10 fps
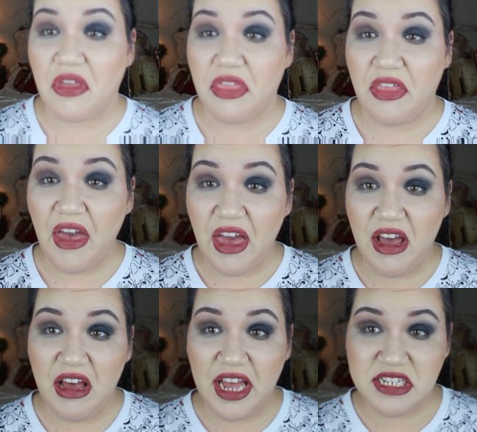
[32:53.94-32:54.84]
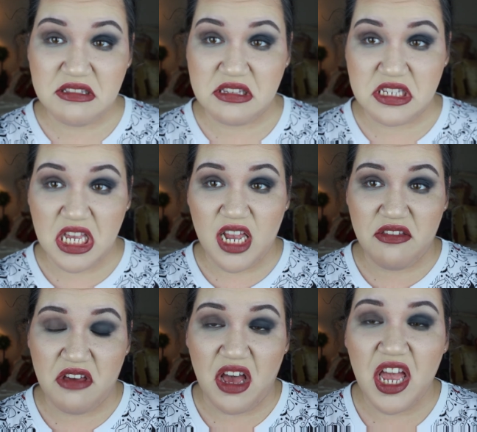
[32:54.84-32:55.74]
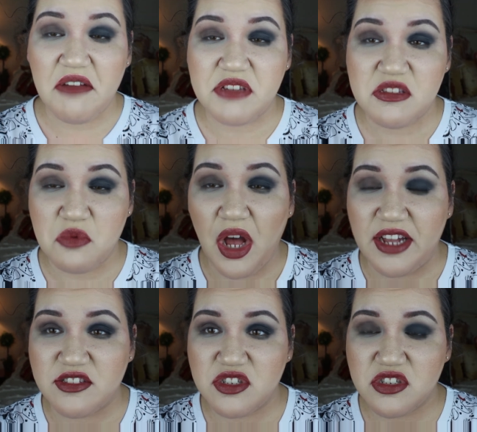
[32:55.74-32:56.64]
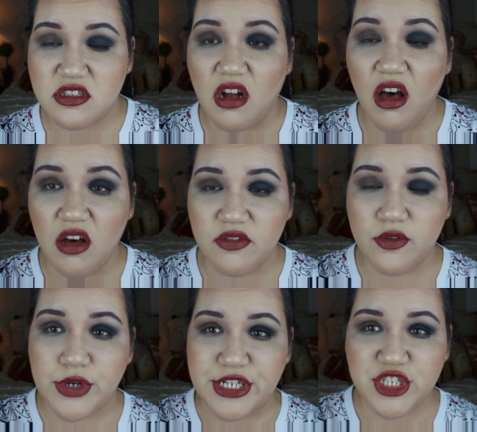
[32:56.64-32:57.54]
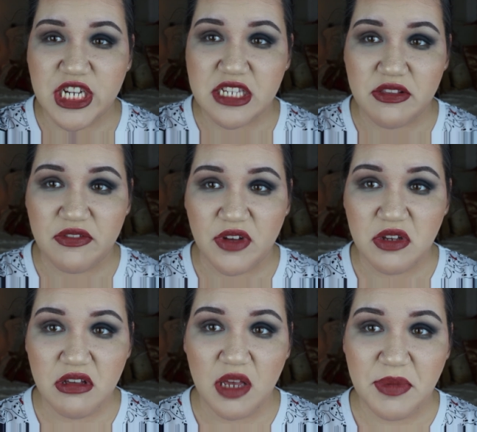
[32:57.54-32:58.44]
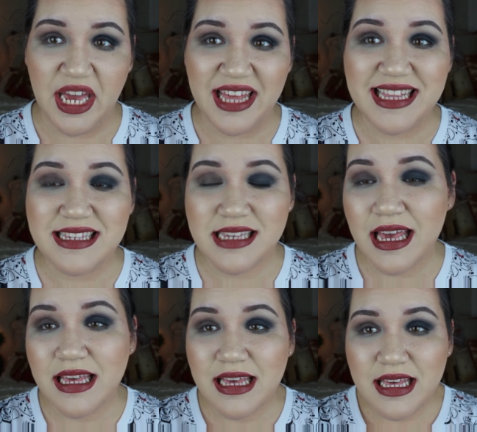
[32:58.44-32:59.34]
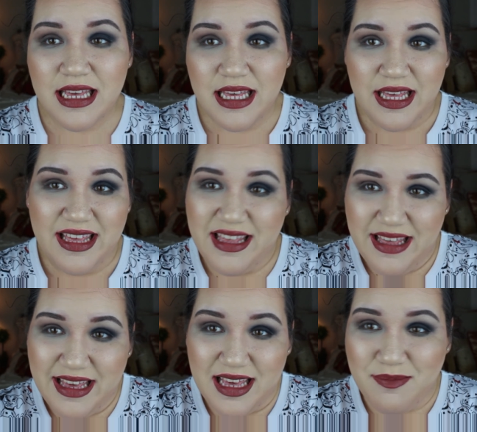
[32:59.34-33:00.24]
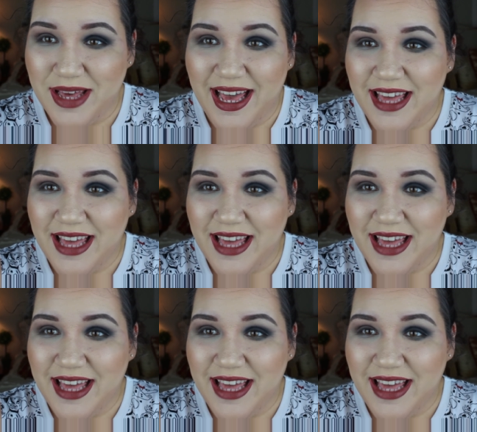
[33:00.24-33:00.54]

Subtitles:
With that, I can say that I have swatched all 40 shades of the Vault on my eyelids, and my